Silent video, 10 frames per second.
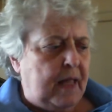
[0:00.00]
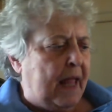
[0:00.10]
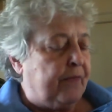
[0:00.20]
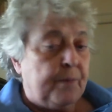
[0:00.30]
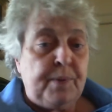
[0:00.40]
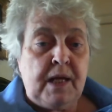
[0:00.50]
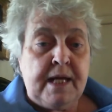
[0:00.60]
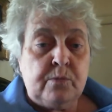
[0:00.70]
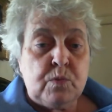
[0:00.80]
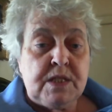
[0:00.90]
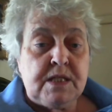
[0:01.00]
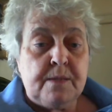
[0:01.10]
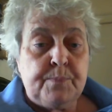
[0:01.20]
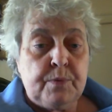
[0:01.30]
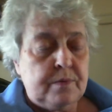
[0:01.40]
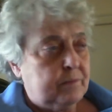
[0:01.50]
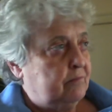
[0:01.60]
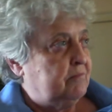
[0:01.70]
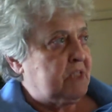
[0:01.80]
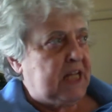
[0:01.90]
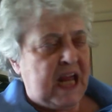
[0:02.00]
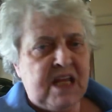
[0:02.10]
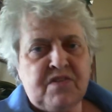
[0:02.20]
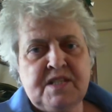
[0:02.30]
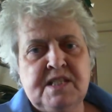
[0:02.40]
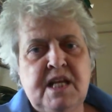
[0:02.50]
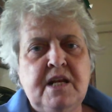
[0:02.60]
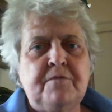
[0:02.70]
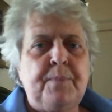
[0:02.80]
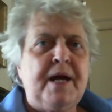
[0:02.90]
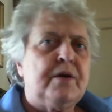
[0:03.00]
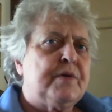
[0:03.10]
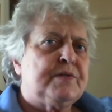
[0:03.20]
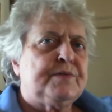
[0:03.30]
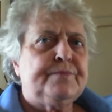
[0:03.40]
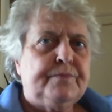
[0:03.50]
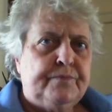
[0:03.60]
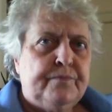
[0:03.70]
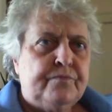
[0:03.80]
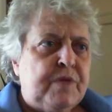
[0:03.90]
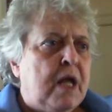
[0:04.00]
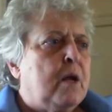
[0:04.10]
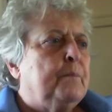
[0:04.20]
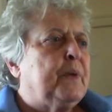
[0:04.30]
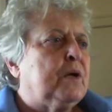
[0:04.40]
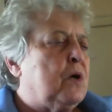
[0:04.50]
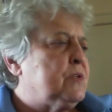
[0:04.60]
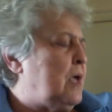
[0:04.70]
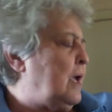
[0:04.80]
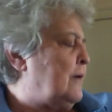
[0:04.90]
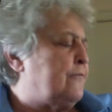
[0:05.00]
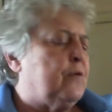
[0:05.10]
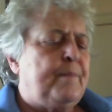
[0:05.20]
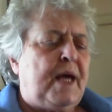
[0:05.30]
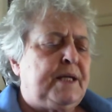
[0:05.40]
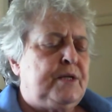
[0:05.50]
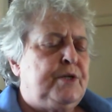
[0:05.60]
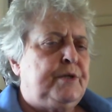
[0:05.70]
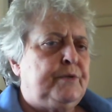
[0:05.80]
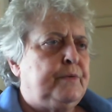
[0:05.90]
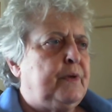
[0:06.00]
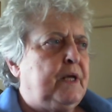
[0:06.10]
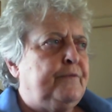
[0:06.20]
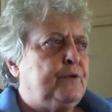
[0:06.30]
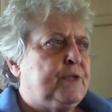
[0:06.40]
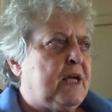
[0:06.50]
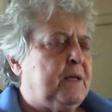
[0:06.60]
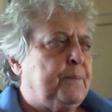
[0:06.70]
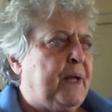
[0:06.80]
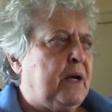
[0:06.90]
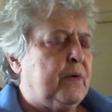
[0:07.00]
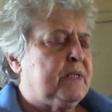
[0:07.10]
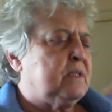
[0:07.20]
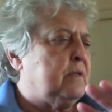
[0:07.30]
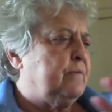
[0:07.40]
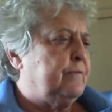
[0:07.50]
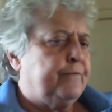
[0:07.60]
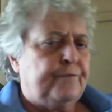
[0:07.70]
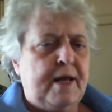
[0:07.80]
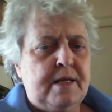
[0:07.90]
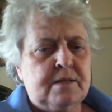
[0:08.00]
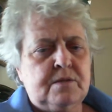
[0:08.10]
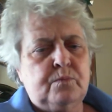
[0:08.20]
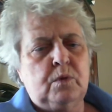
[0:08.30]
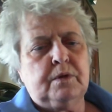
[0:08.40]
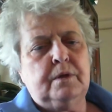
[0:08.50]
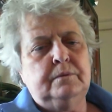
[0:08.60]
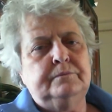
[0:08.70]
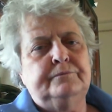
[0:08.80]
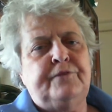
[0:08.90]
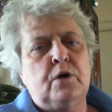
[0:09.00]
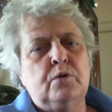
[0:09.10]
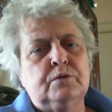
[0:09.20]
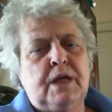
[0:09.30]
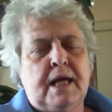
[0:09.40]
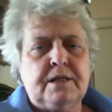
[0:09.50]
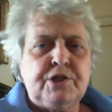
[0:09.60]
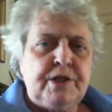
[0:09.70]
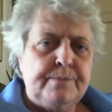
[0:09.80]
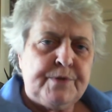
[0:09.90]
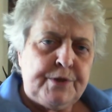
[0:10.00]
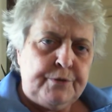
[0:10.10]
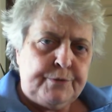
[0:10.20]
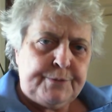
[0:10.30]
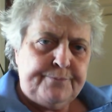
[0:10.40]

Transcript: And the plan was simple. Take the city of Paris. Because everybody knew if you take Paris, France will fold like a cheap suit.